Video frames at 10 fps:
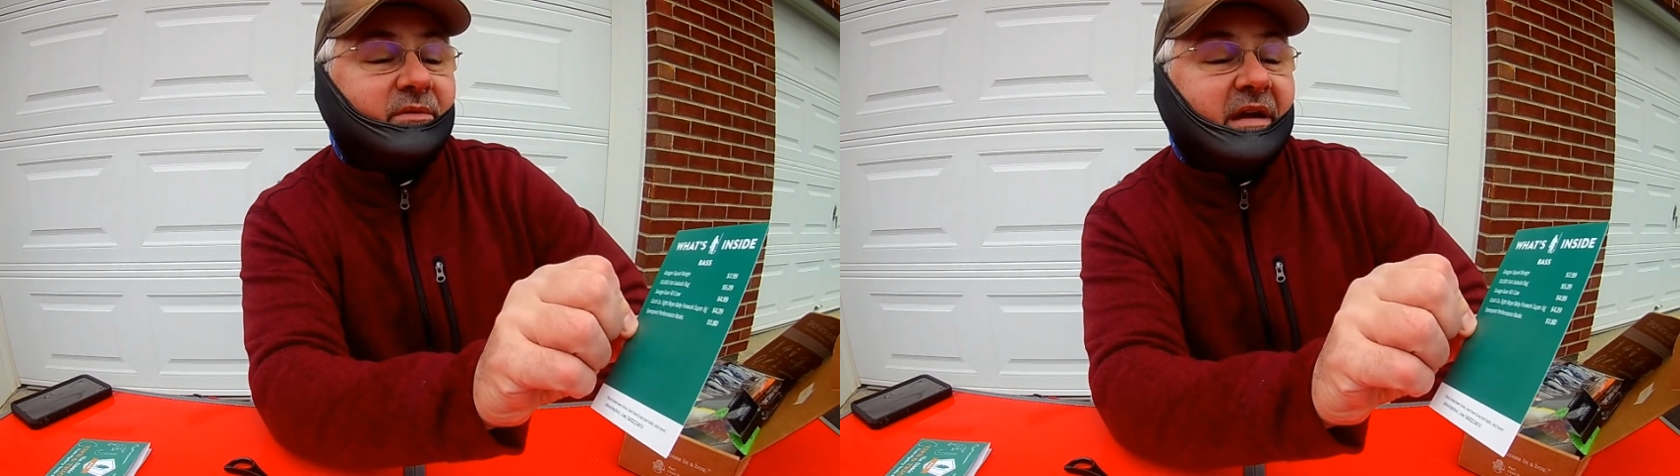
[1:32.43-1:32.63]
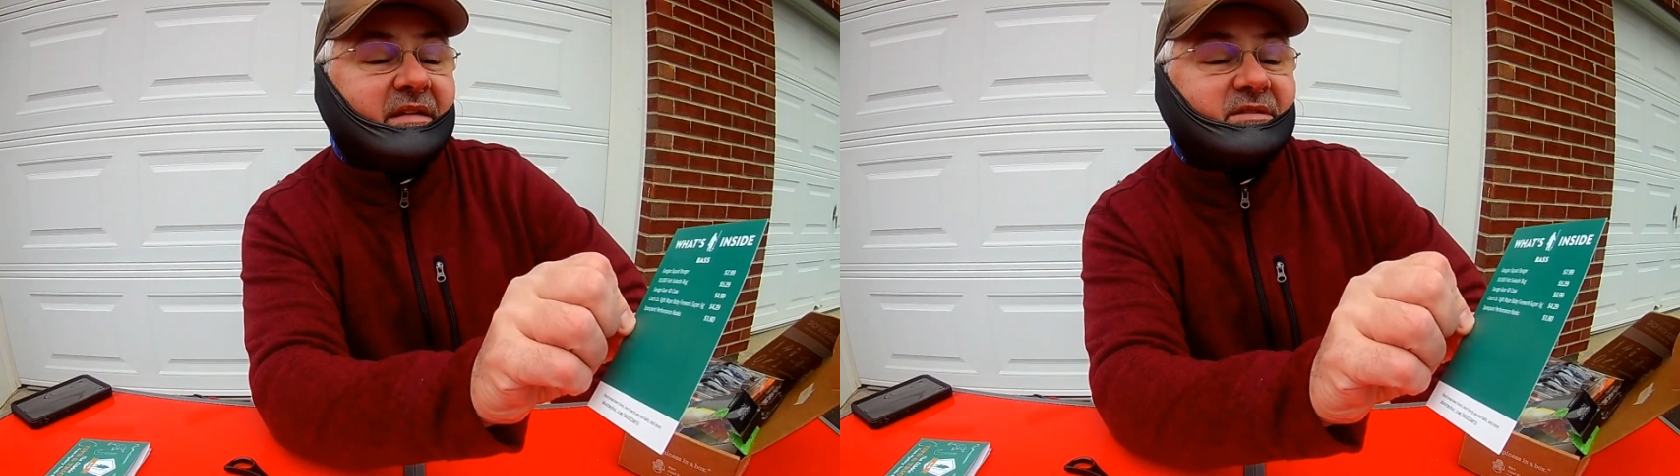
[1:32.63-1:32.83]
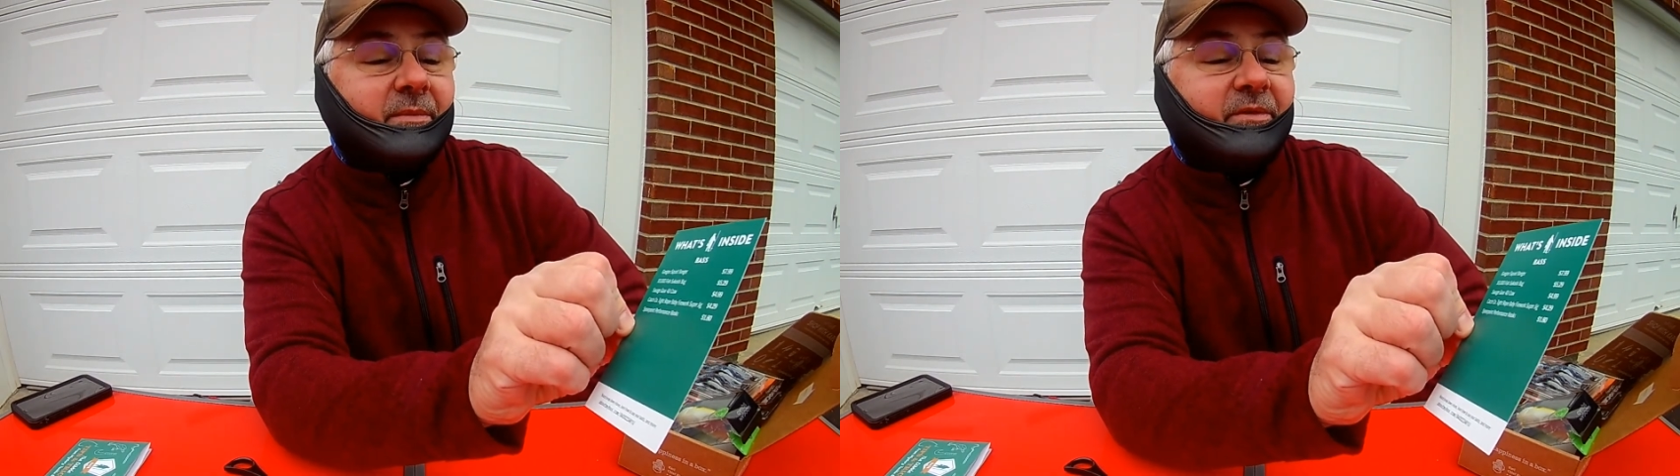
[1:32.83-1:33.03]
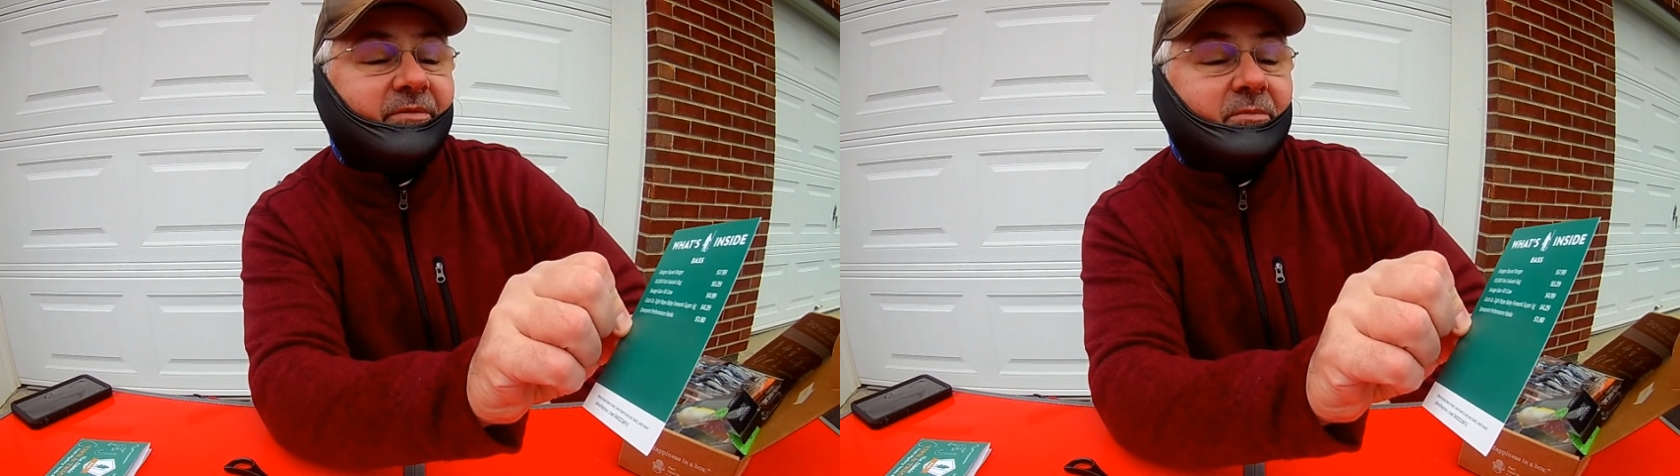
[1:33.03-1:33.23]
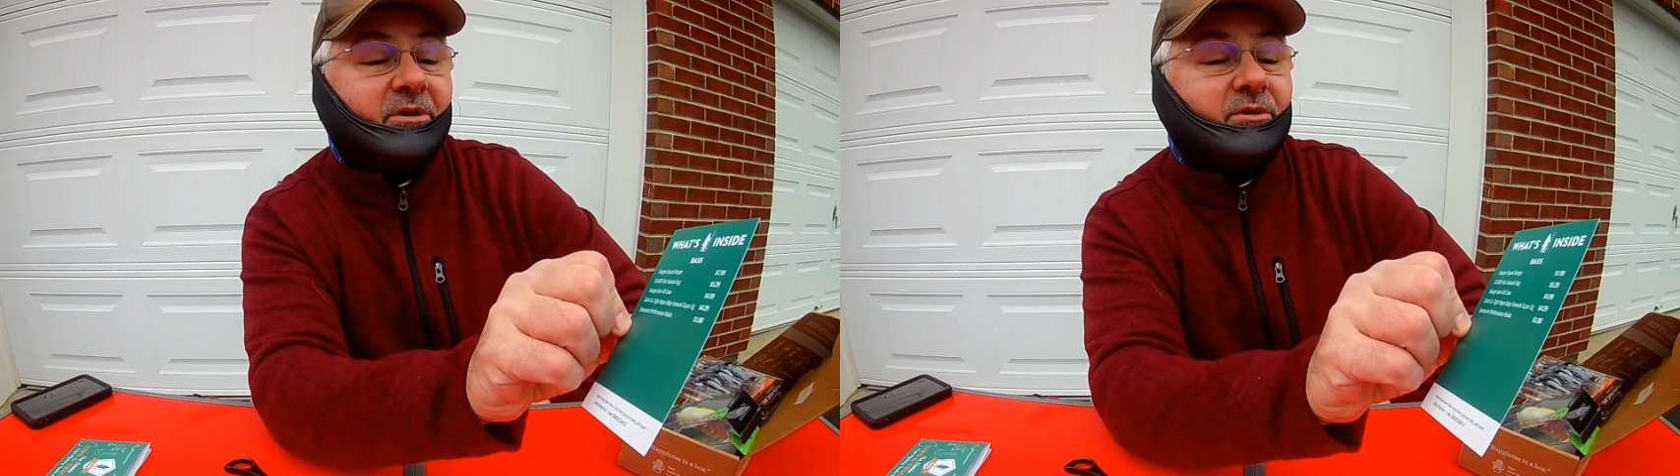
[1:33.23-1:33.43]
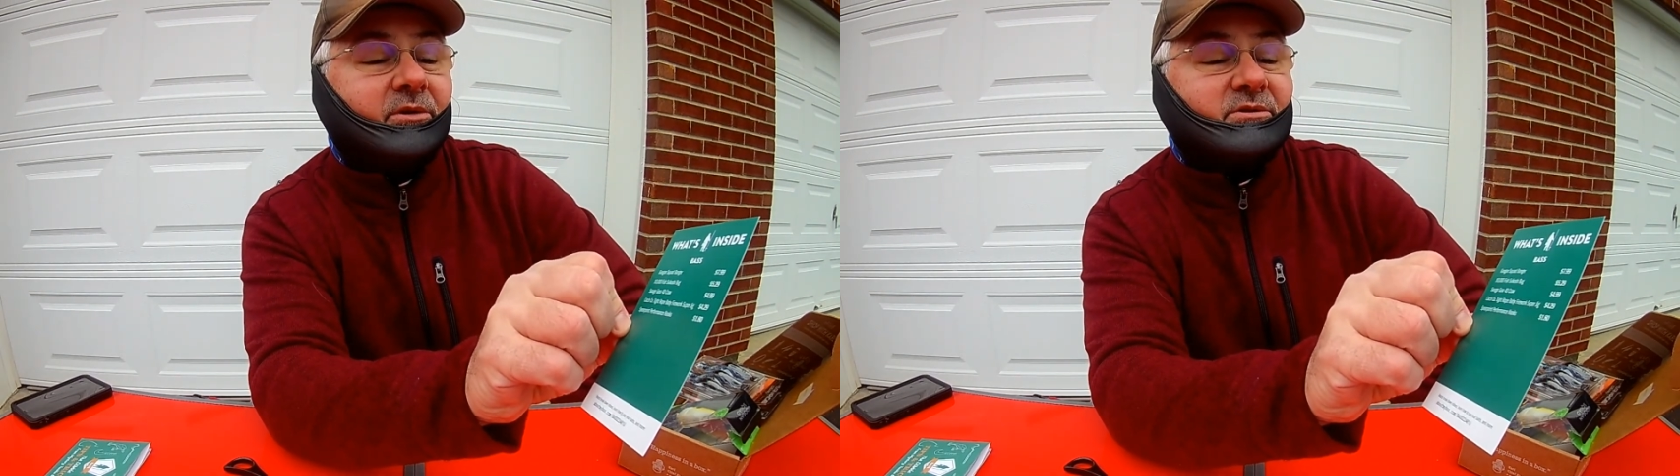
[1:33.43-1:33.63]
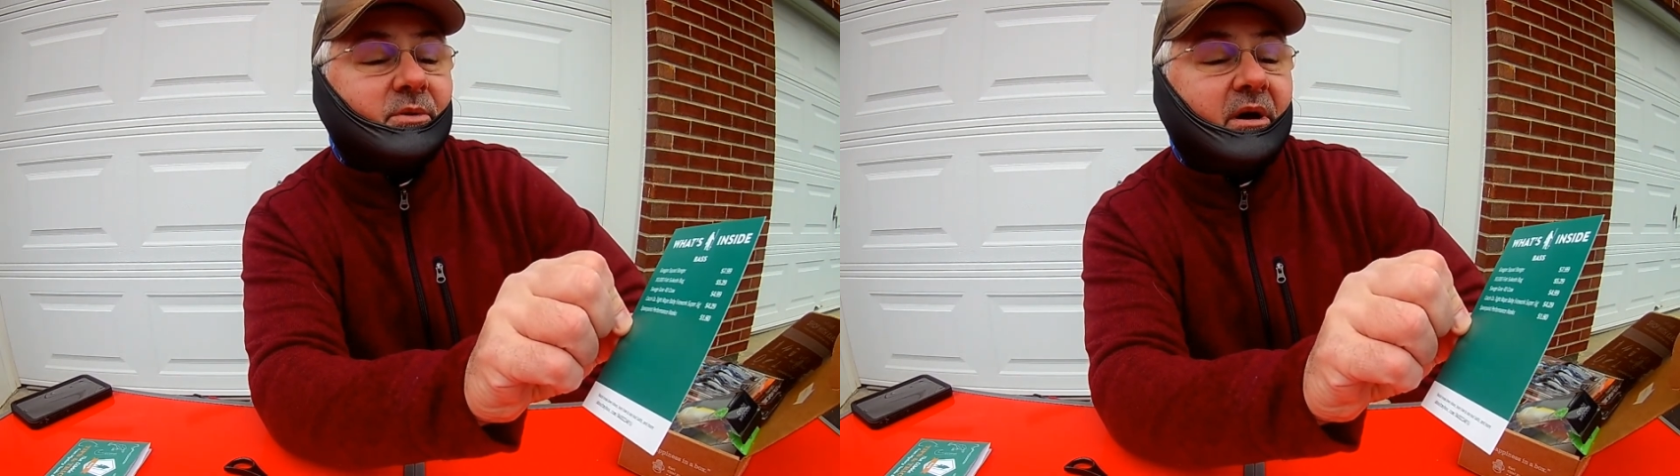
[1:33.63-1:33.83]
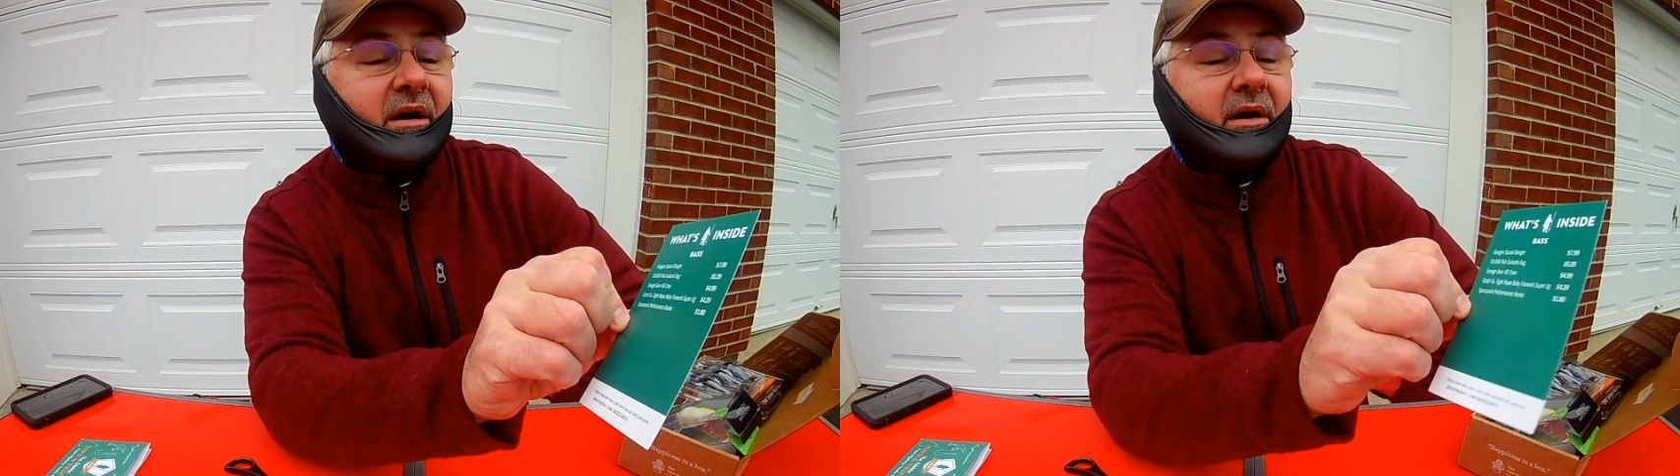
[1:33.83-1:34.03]
got something from Googan
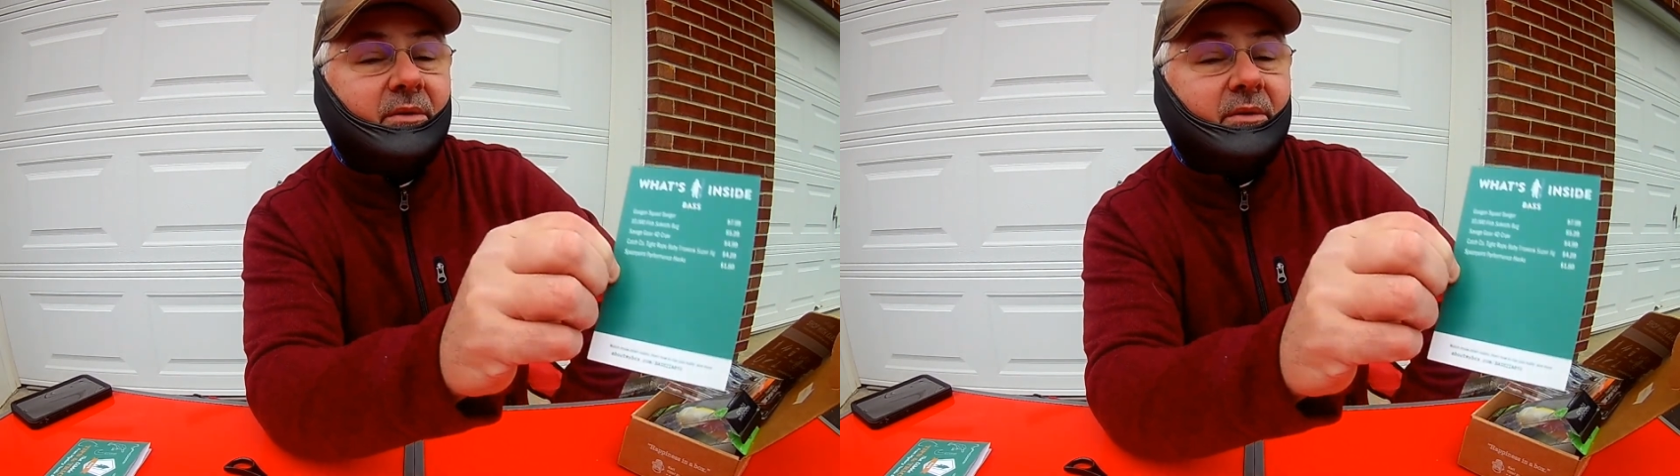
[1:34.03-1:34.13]
Squad,